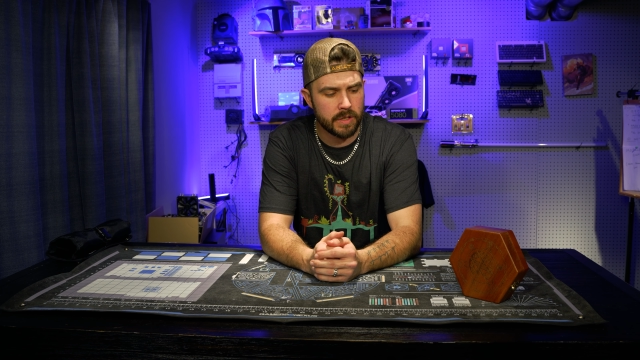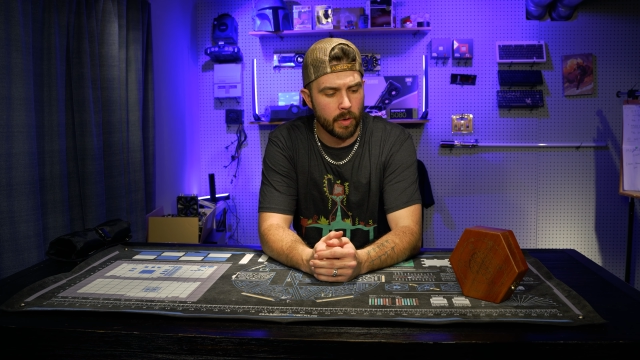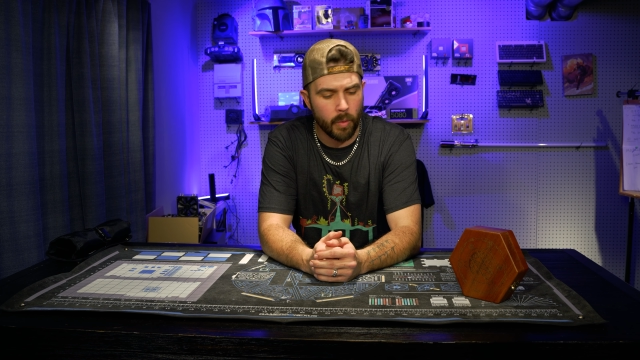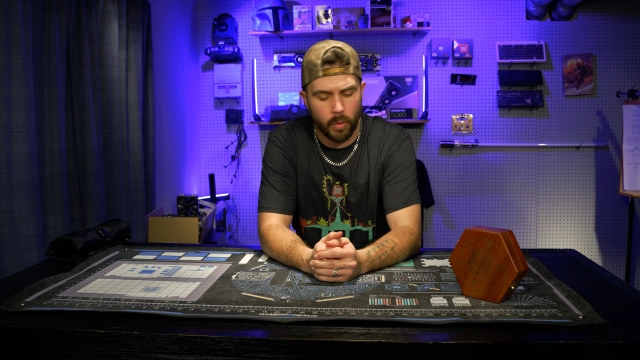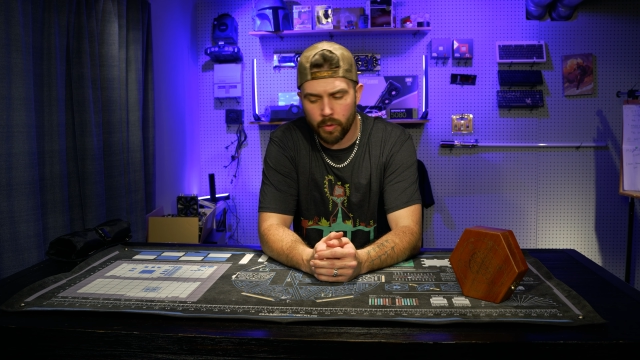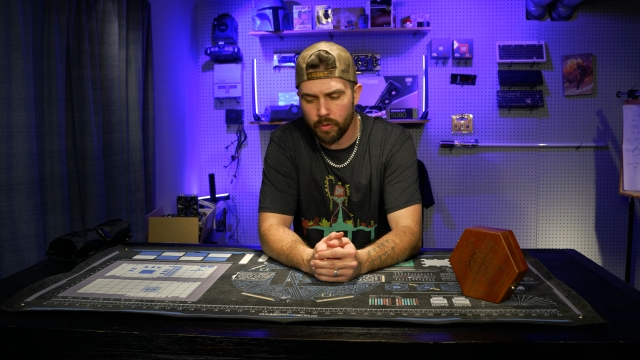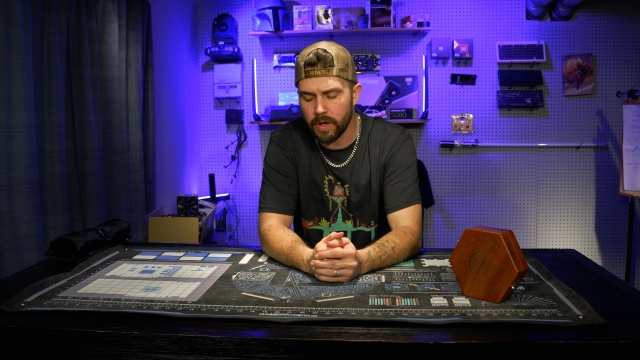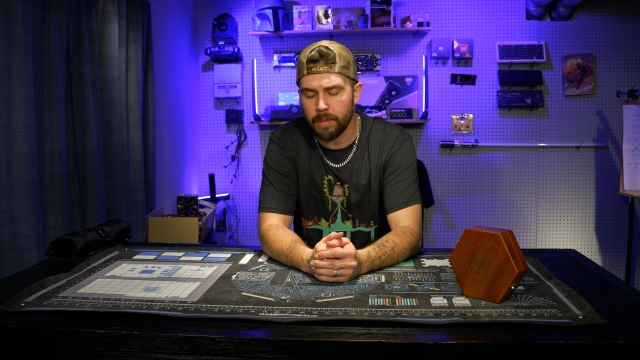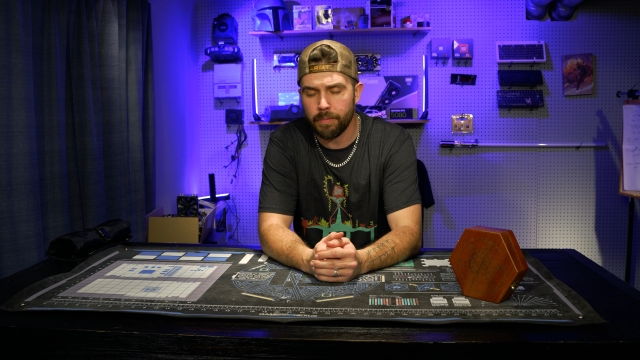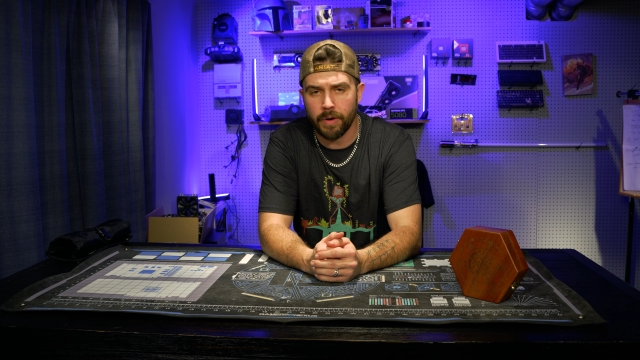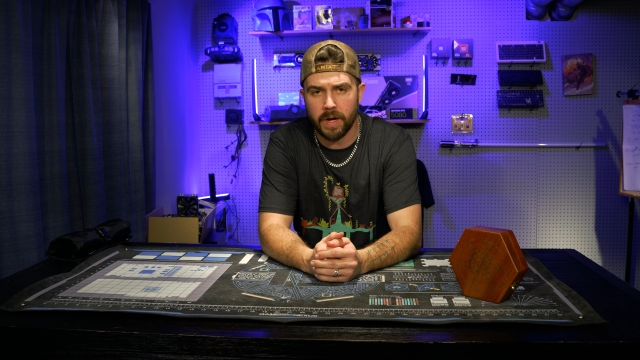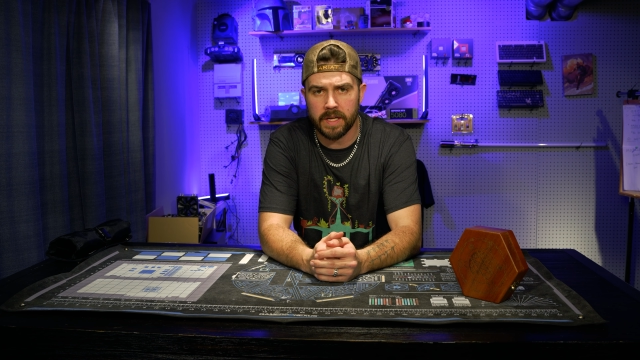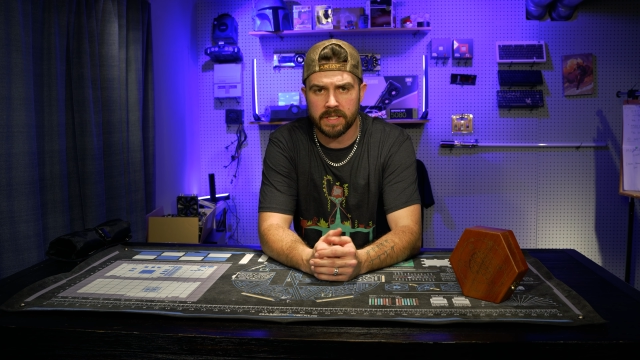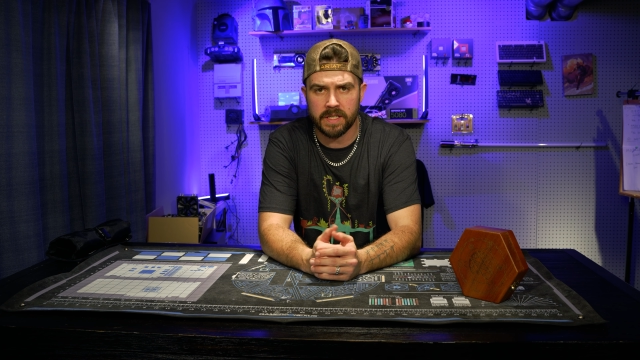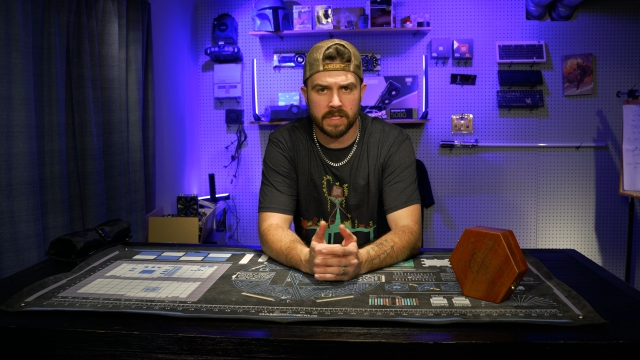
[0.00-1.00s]
the ordering
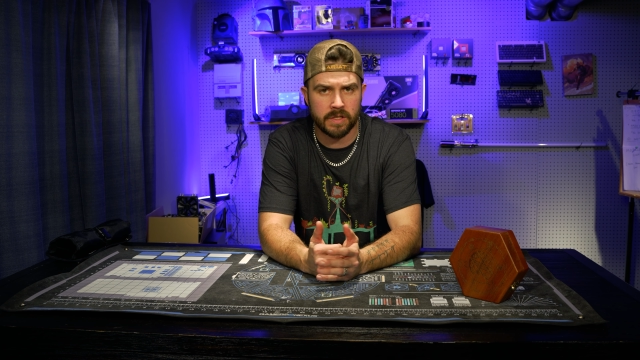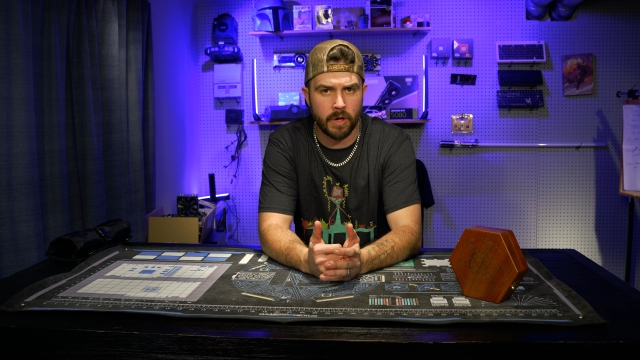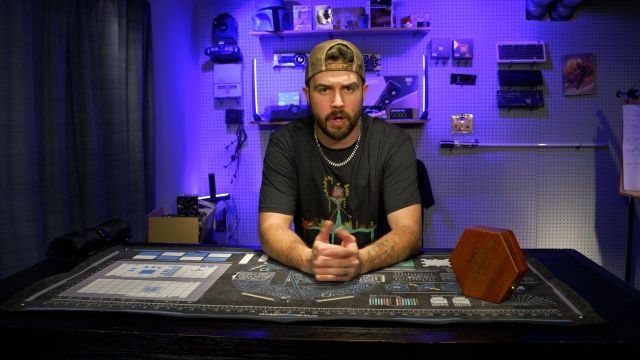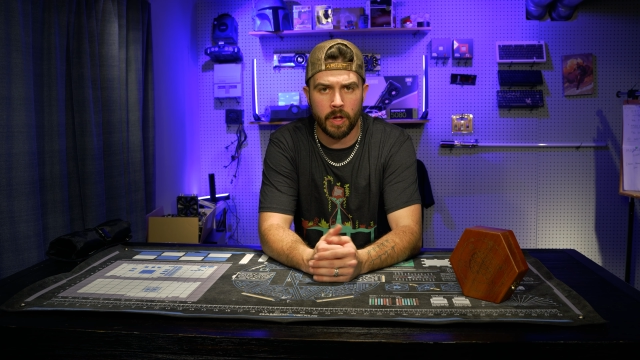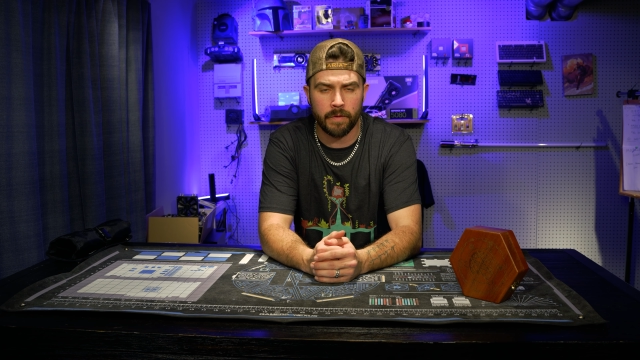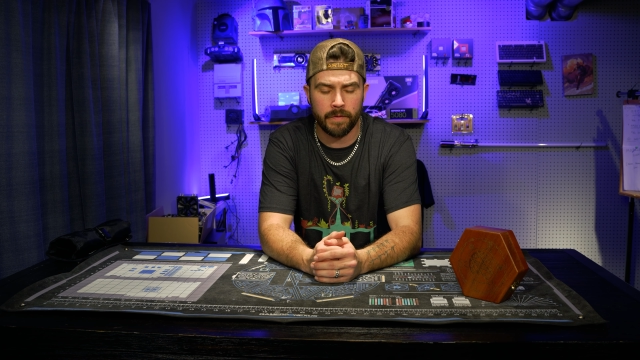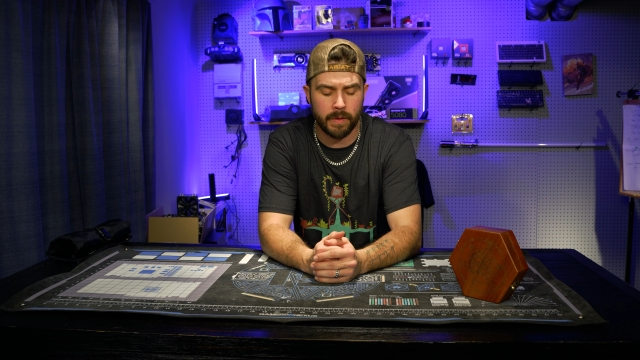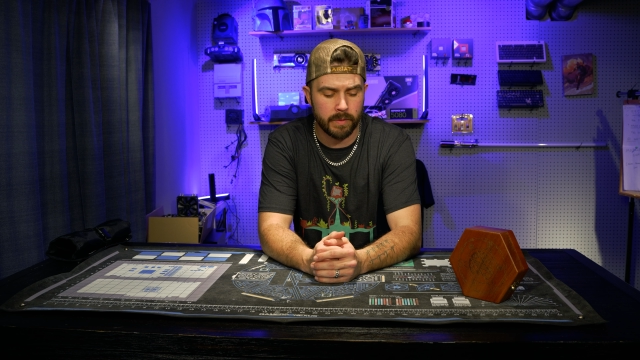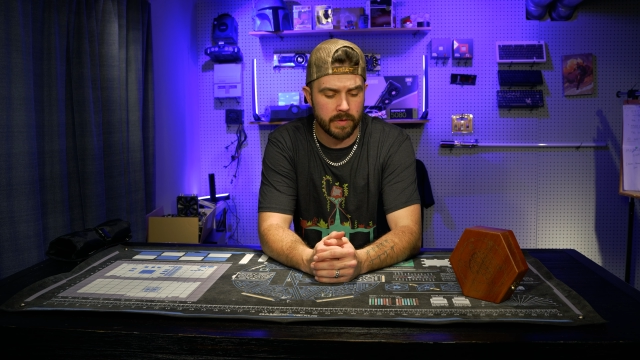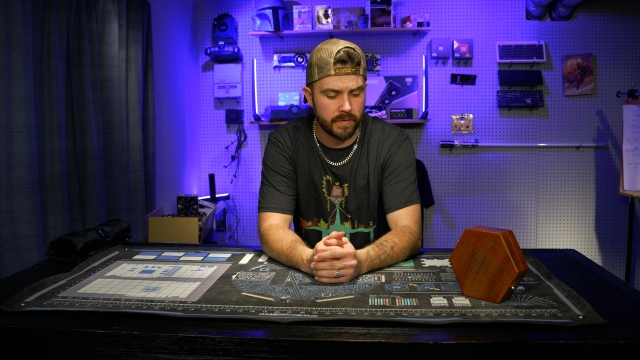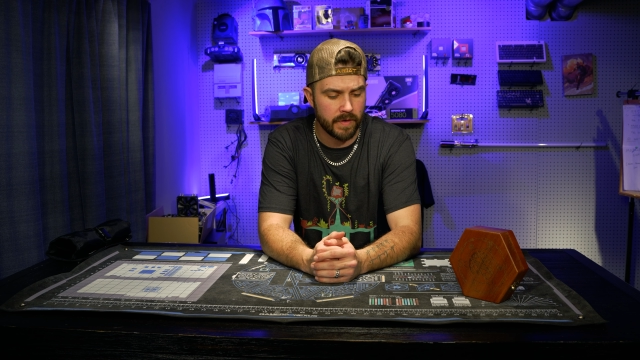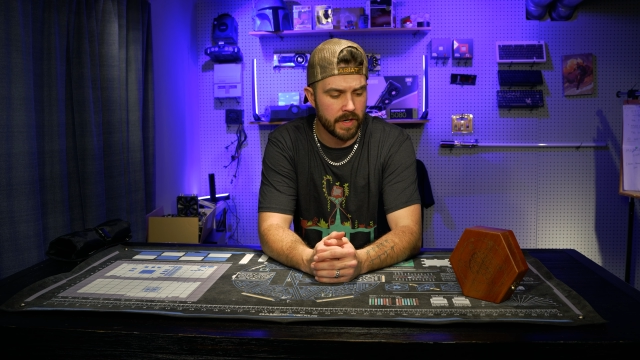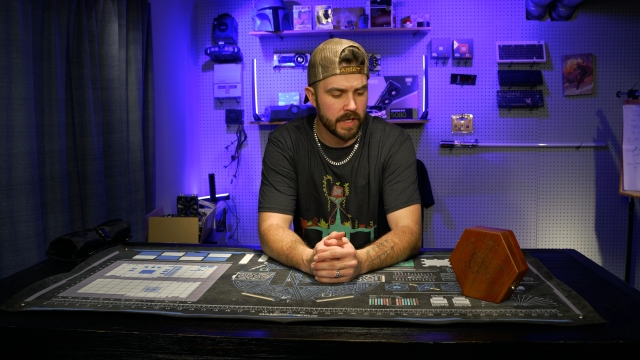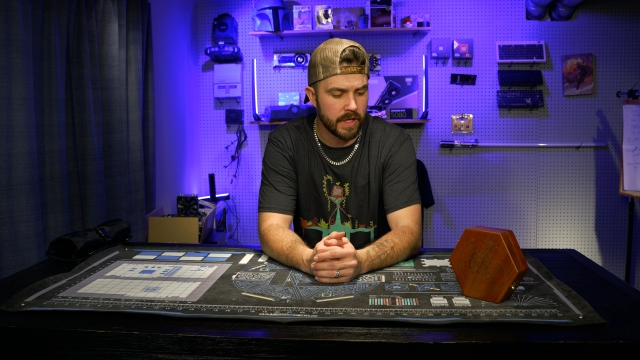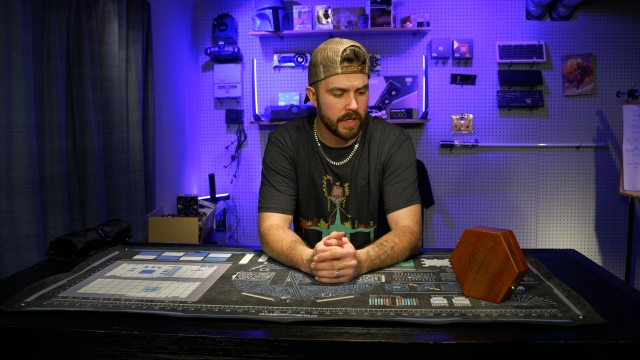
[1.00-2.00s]
process. All of it was
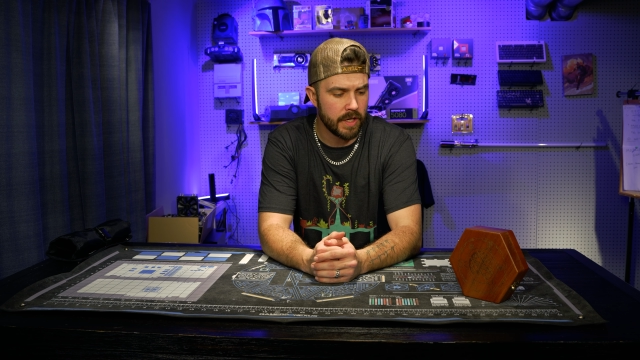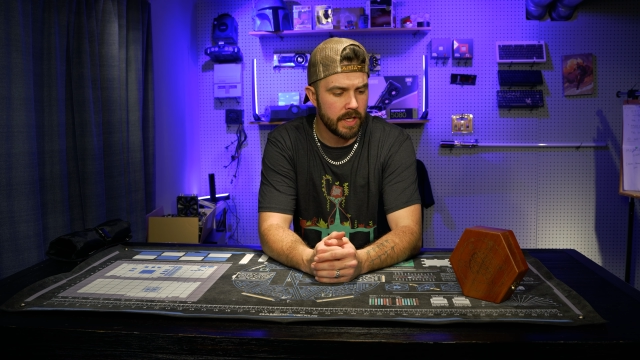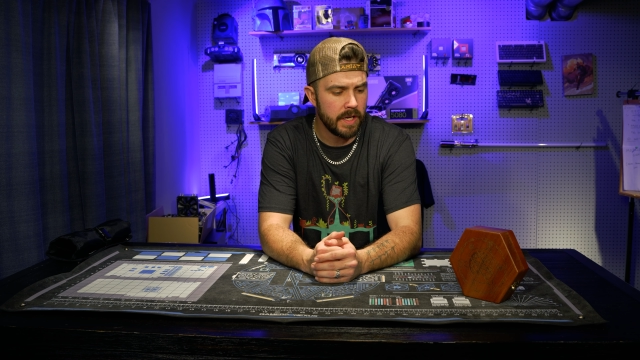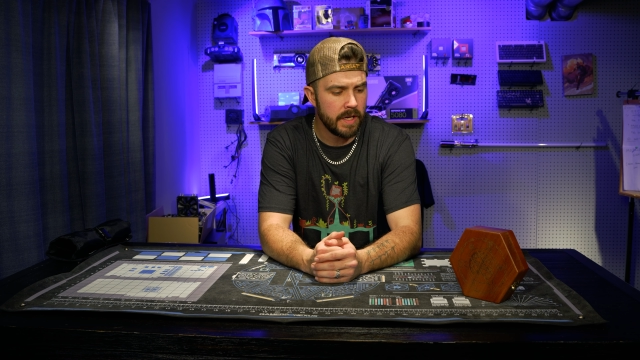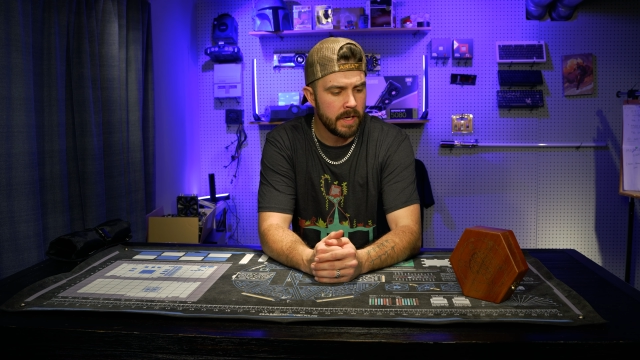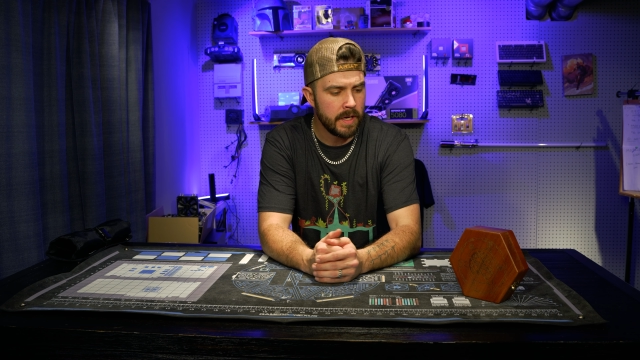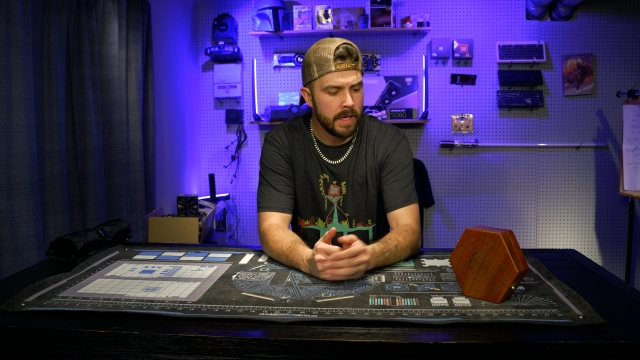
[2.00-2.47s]
very good.